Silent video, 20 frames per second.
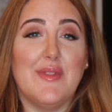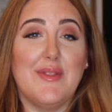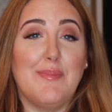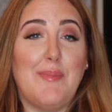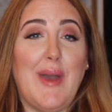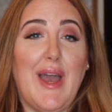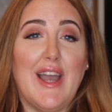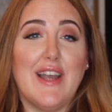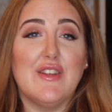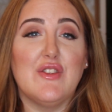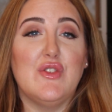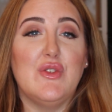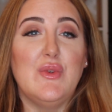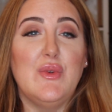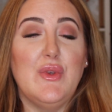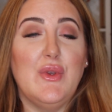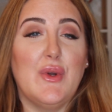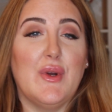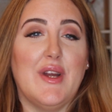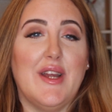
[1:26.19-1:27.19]
back to
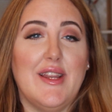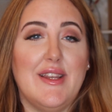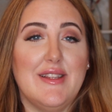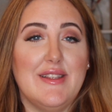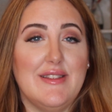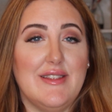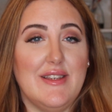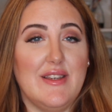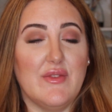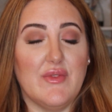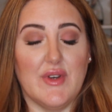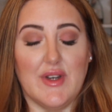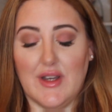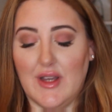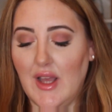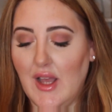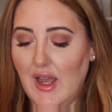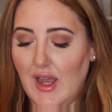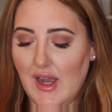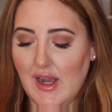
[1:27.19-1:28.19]
Your Hidden Diva.
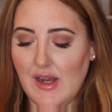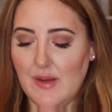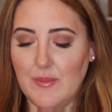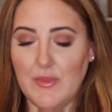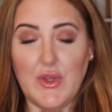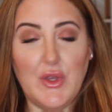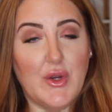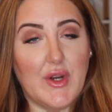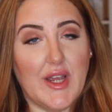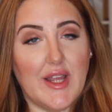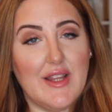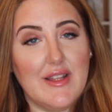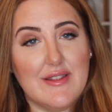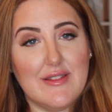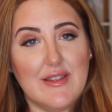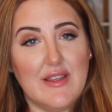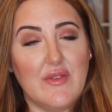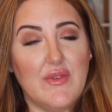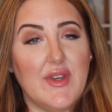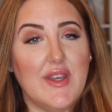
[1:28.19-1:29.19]
Your Hidden
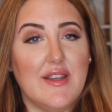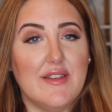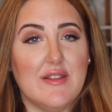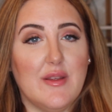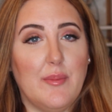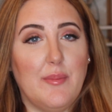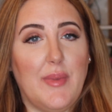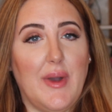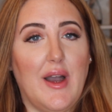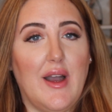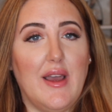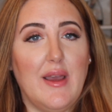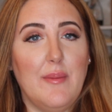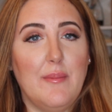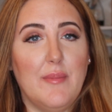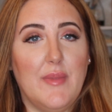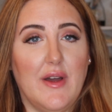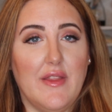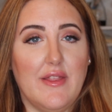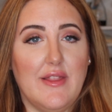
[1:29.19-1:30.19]
Diva is a
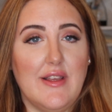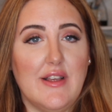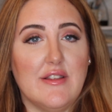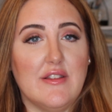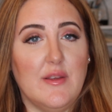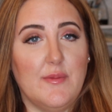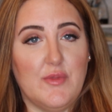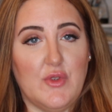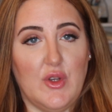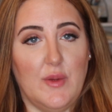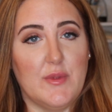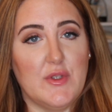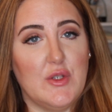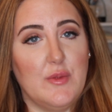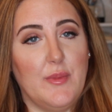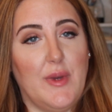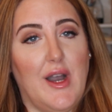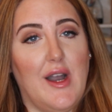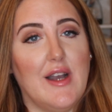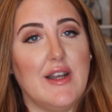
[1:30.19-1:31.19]
bi-monthly
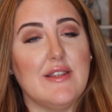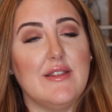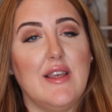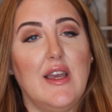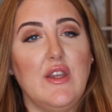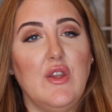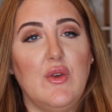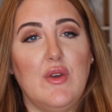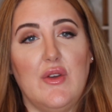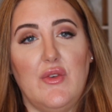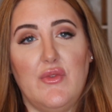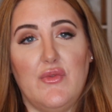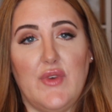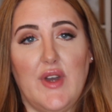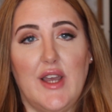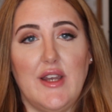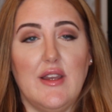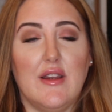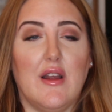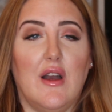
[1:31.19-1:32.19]
subscription box, and you can
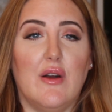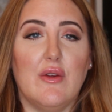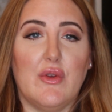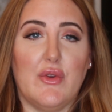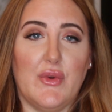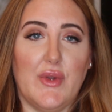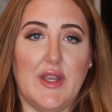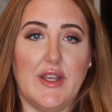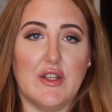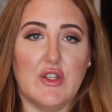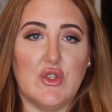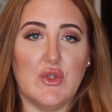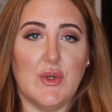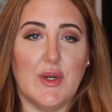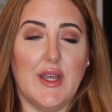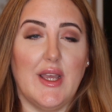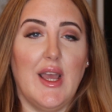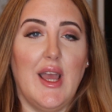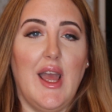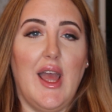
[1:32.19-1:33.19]
find it on
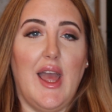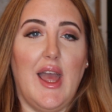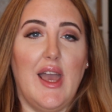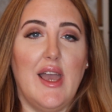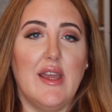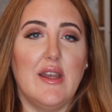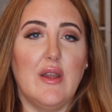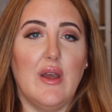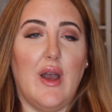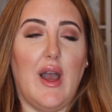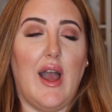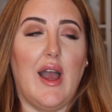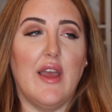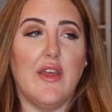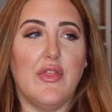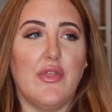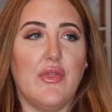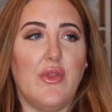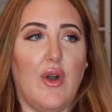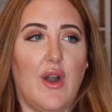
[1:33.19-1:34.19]
Cratejoy. And
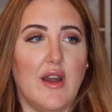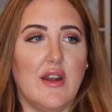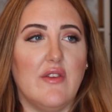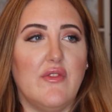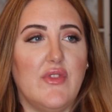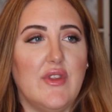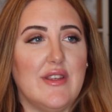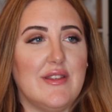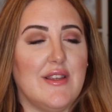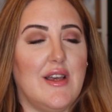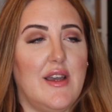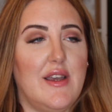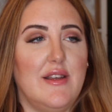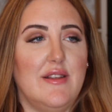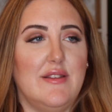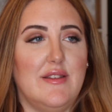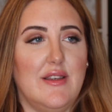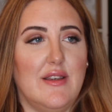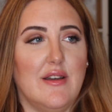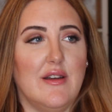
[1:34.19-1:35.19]
I thought of this
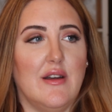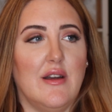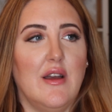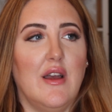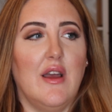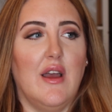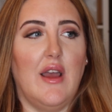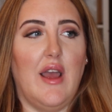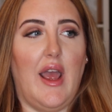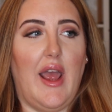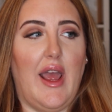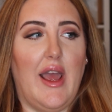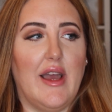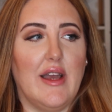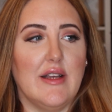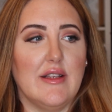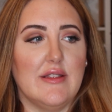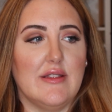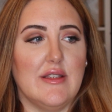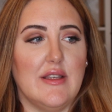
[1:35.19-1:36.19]
idea
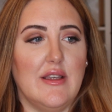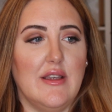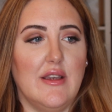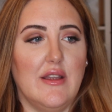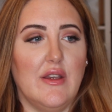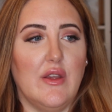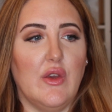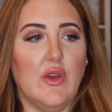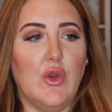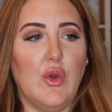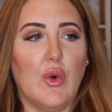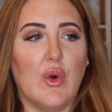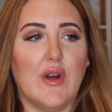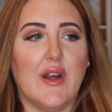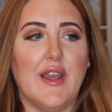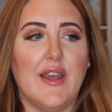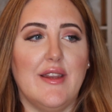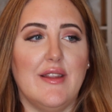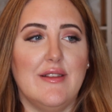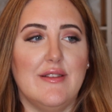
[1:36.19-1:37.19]
as in
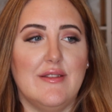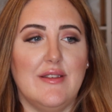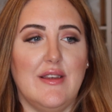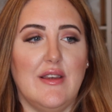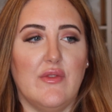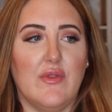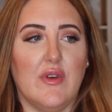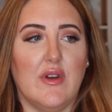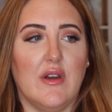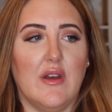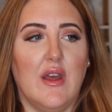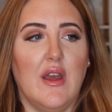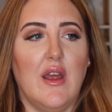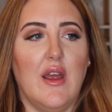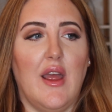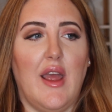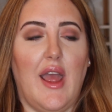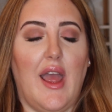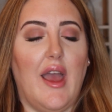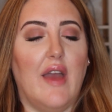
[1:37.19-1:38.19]
Your Hidden Diva,
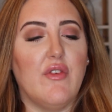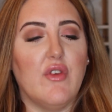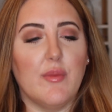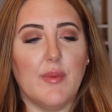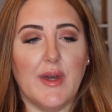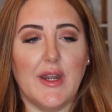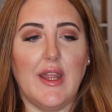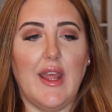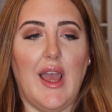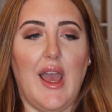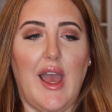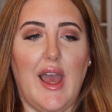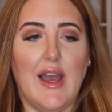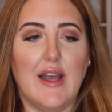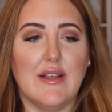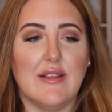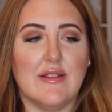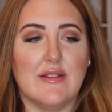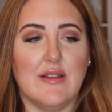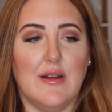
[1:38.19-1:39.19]
everybody
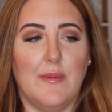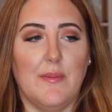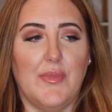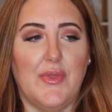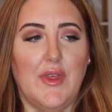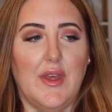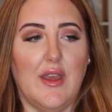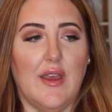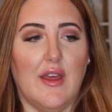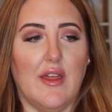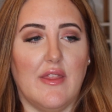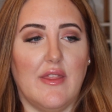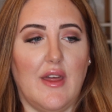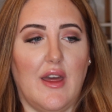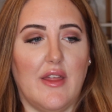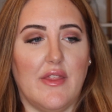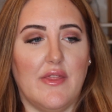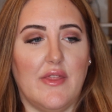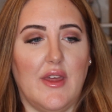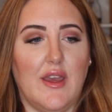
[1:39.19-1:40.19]
has something
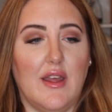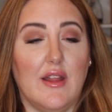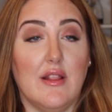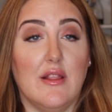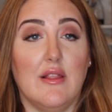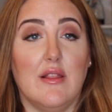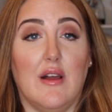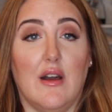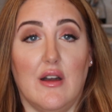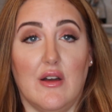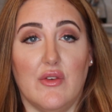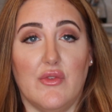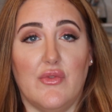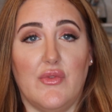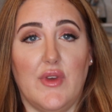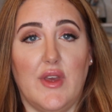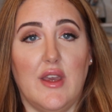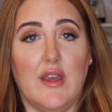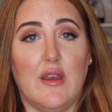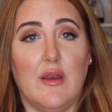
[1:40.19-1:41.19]
that they
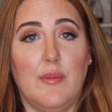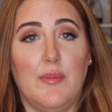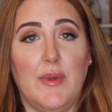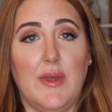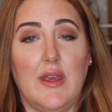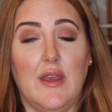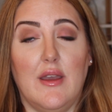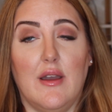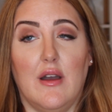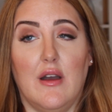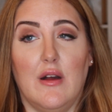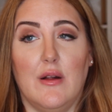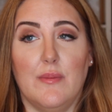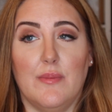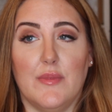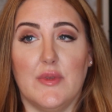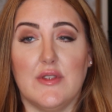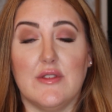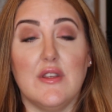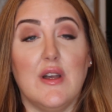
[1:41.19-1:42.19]
love. It could be
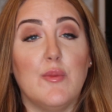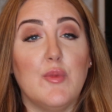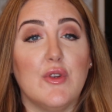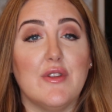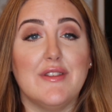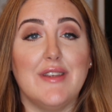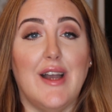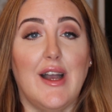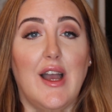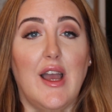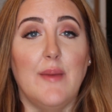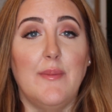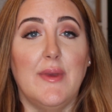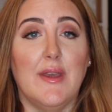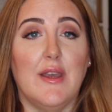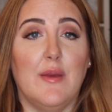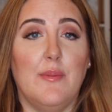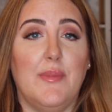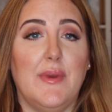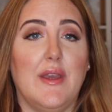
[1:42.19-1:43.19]
summertime,
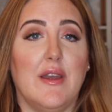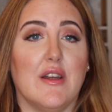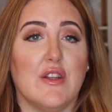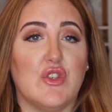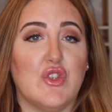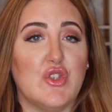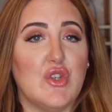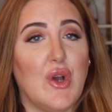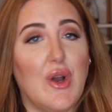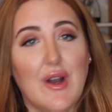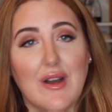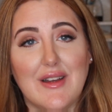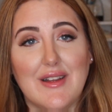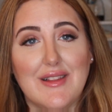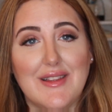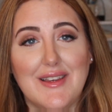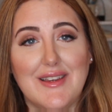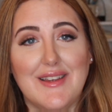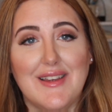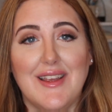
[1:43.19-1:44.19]
it could be a
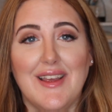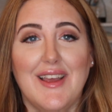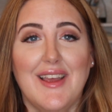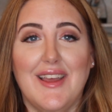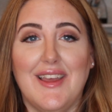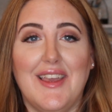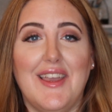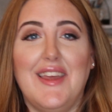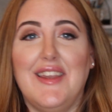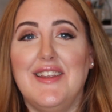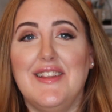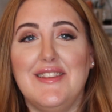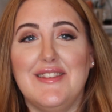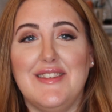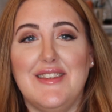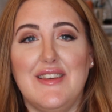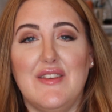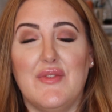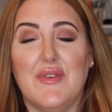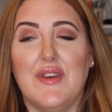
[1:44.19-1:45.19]
chocolate hidden
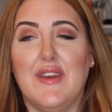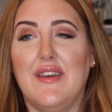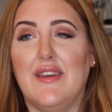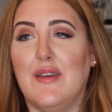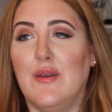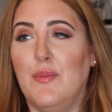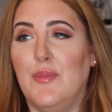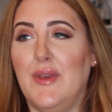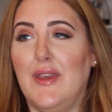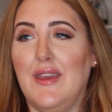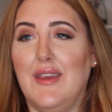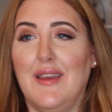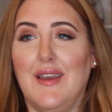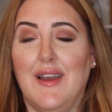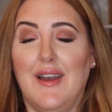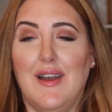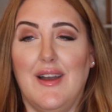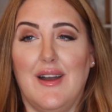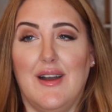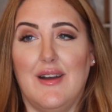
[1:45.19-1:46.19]
diva, it could be
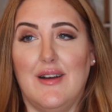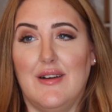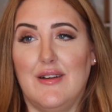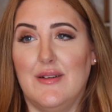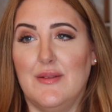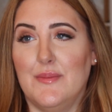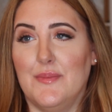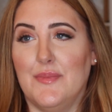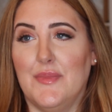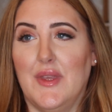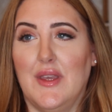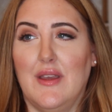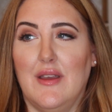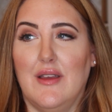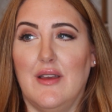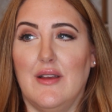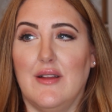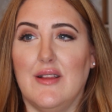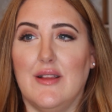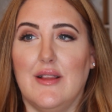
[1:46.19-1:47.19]

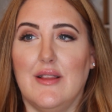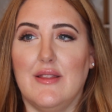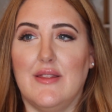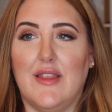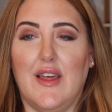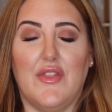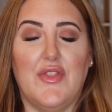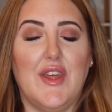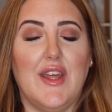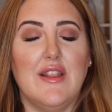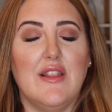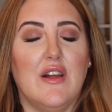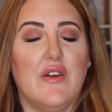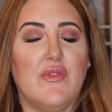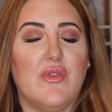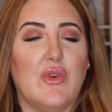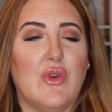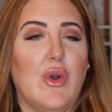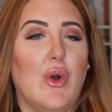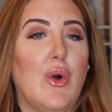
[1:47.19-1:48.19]
that they
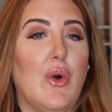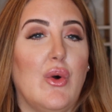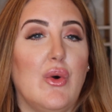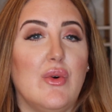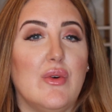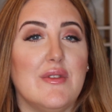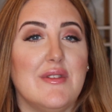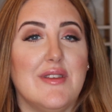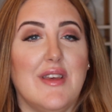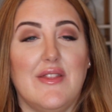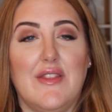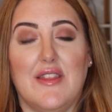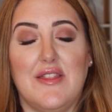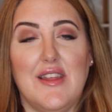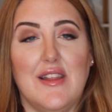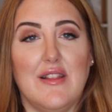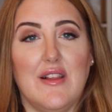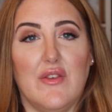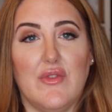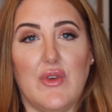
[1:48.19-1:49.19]
love gold, that
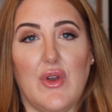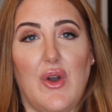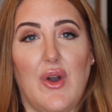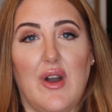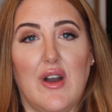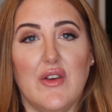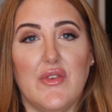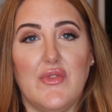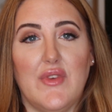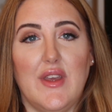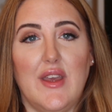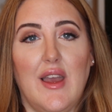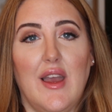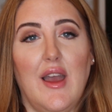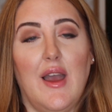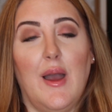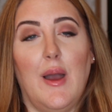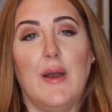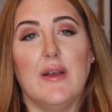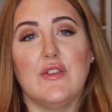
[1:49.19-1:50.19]
they love coffee.
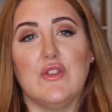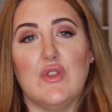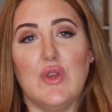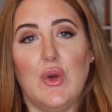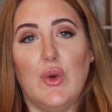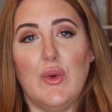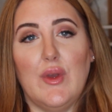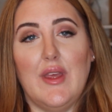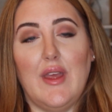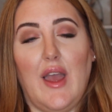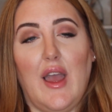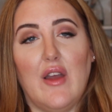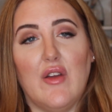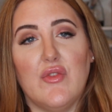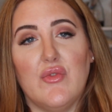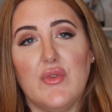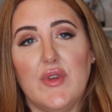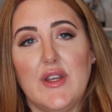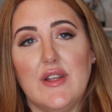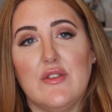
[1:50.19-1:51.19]
So
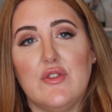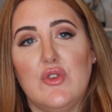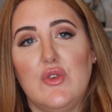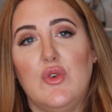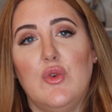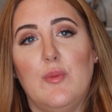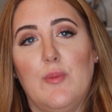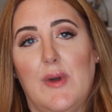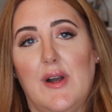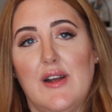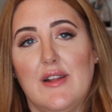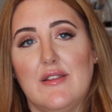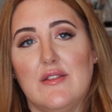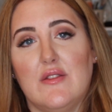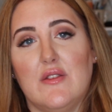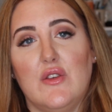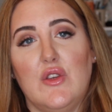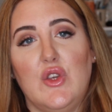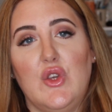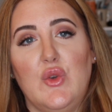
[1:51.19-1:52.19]
every 2
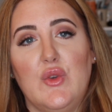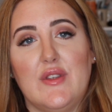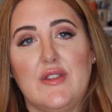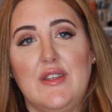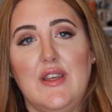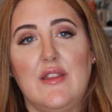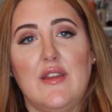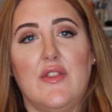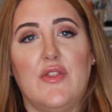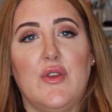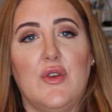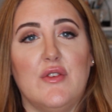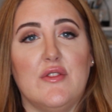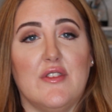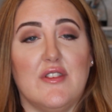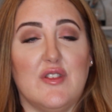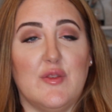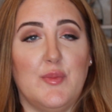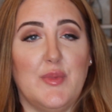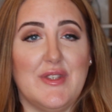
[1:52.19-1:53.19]
months you see that there's
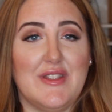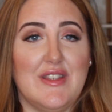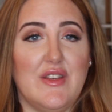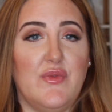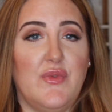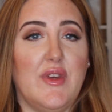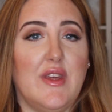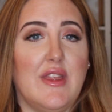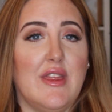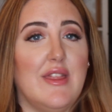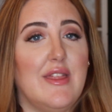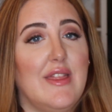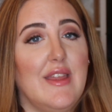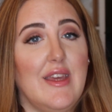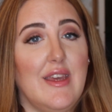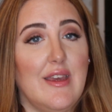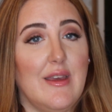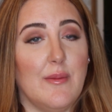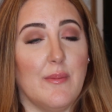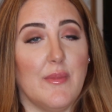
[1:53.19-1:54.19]
a specific
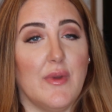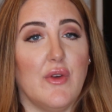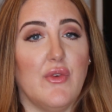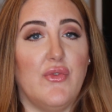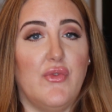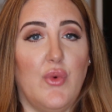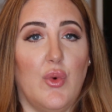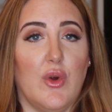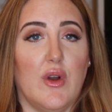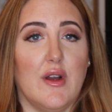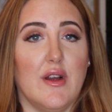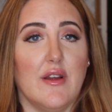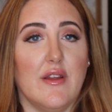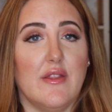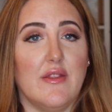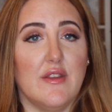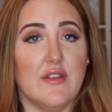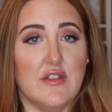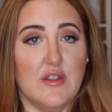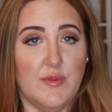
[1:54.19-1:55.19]
theme for
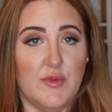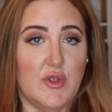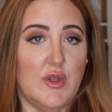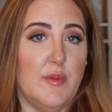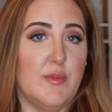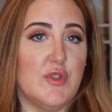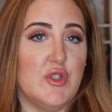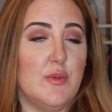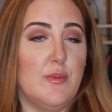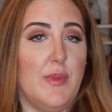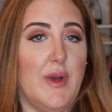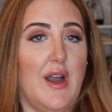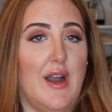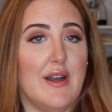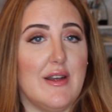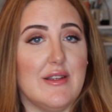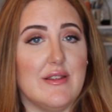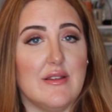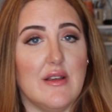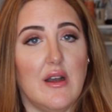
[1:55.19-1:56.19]
the subscription
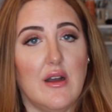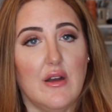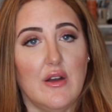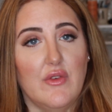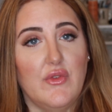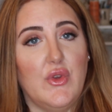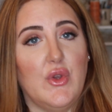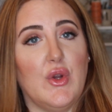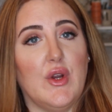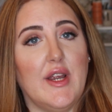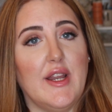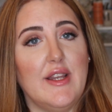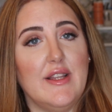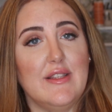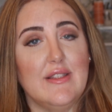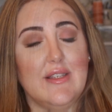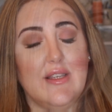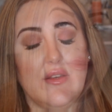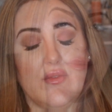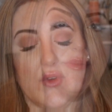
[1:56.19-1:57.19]
box of Your
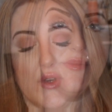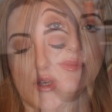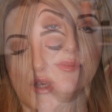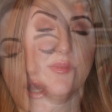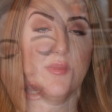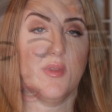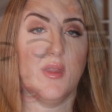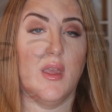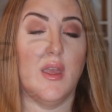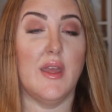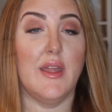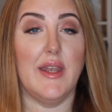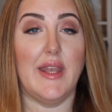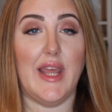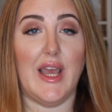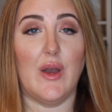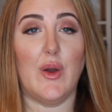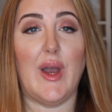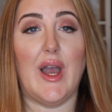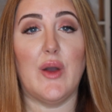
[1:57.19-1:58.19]
Hidden Diva.
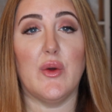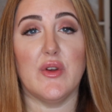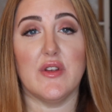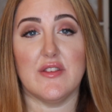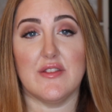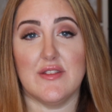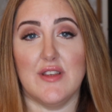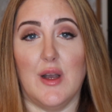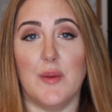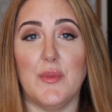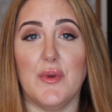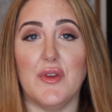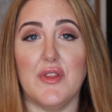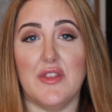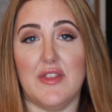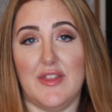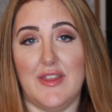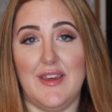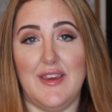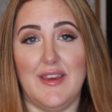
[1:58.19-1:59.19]
Now, our summer
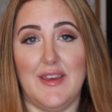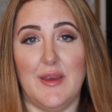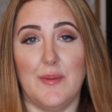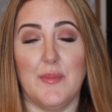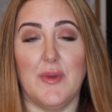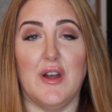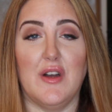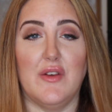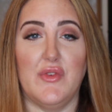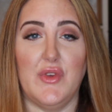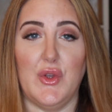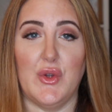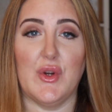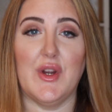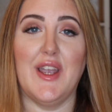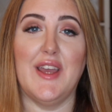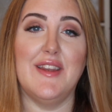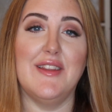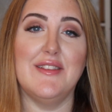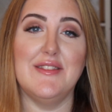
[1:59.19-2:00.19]
theme of Your
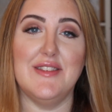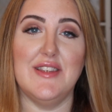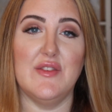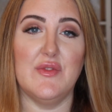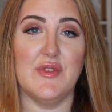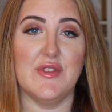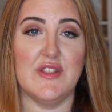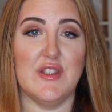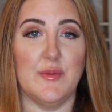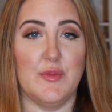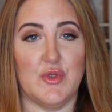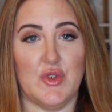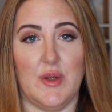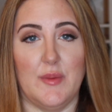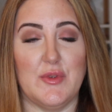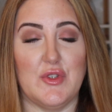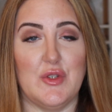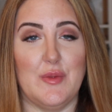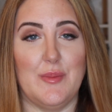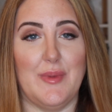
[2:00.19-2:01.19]
Hidden Diva
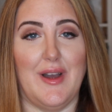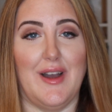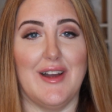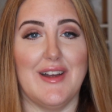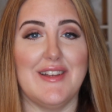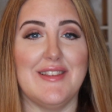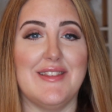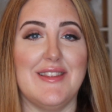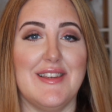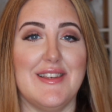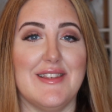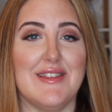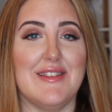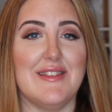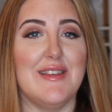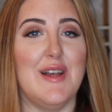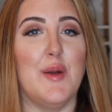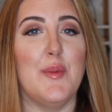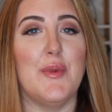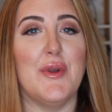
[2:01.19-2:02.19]
subscription box is
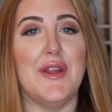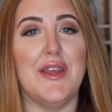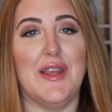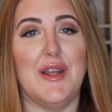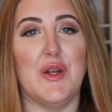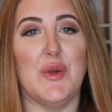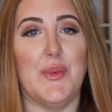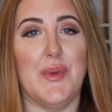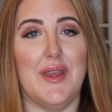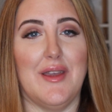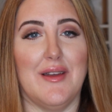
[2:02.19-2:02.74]
Summer Here We